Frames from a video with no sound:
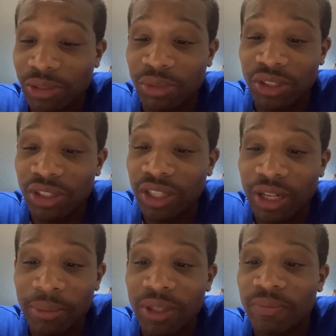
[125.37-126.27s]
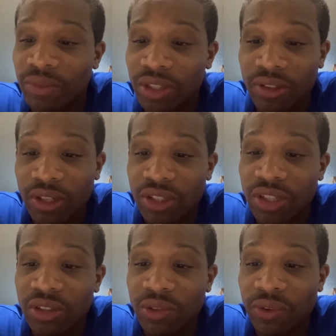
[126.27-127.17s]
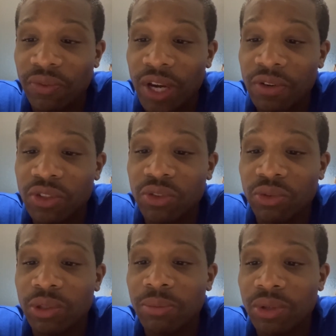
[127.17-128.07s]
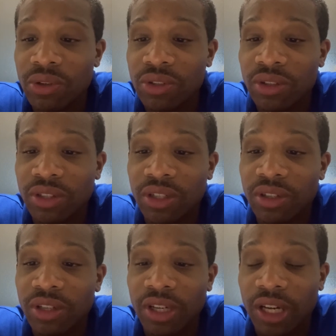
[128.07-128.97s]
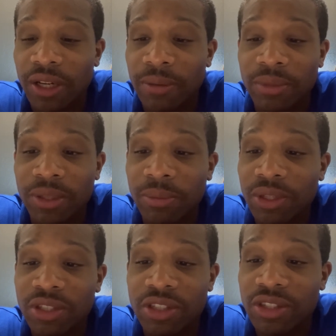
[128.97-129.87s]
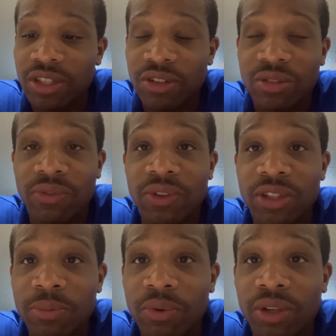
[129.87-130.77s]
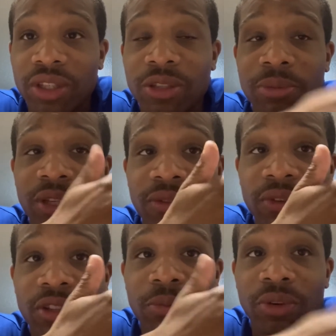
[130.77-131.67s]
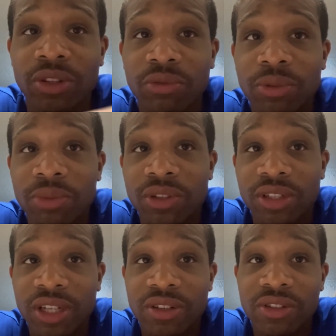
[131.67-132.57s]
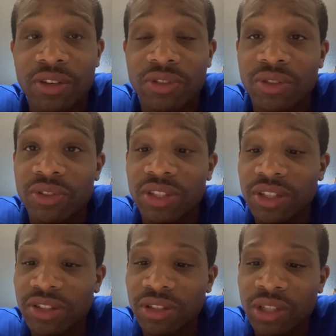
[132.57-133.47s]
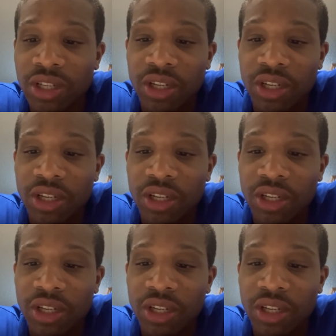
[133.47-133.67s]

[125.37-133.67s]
I mean, shit. I mean, 10 years for $503 million. That means he's guaranteed he's making $50.3 million every single season.